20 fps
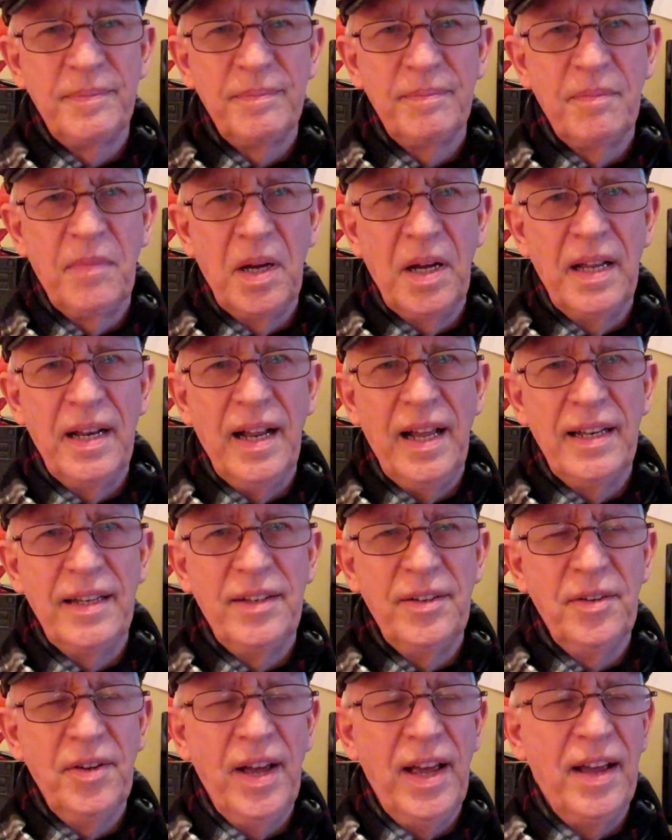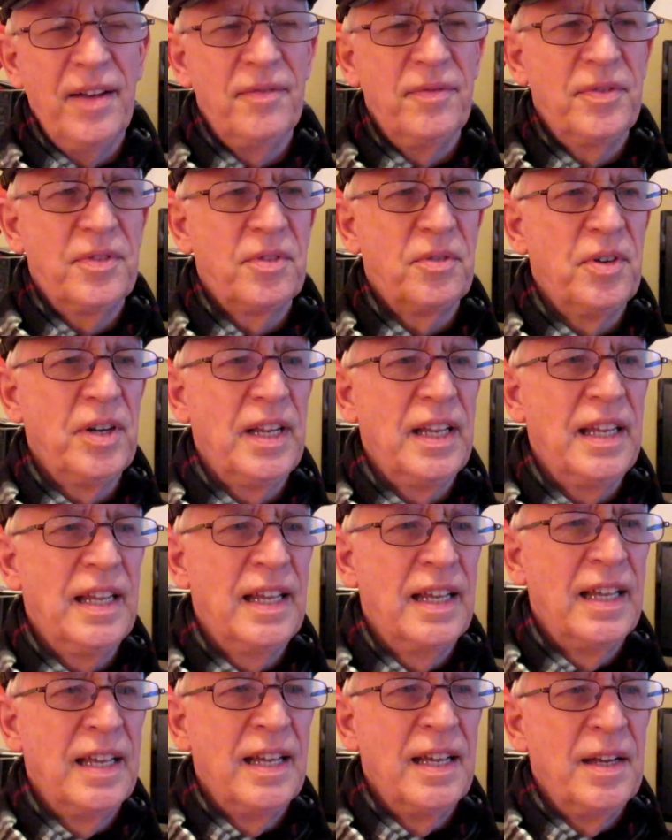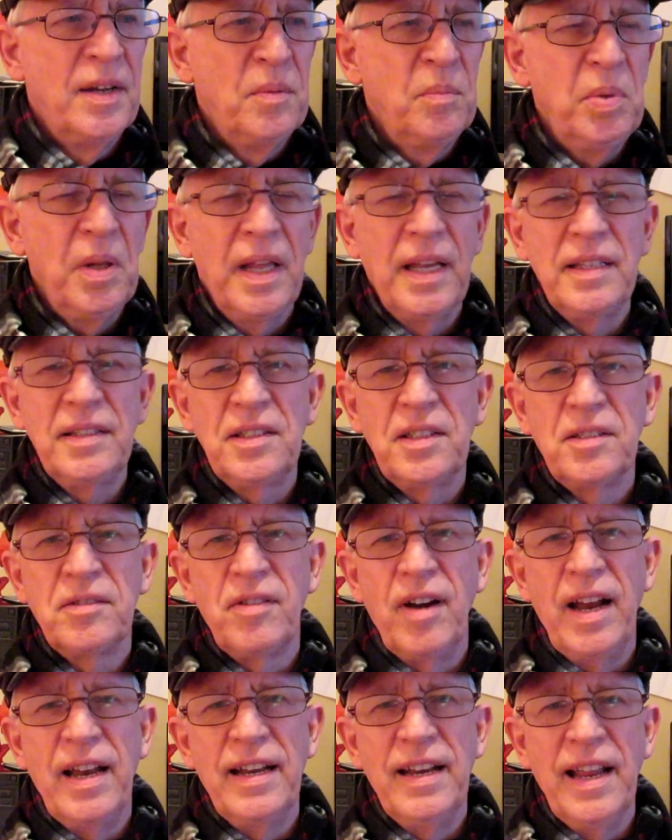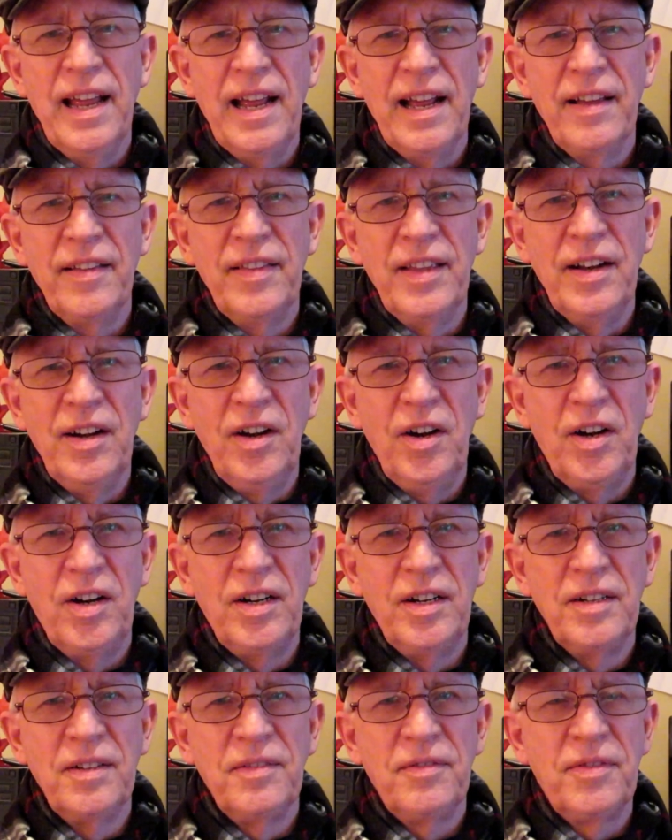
But I do have three places right now that hurt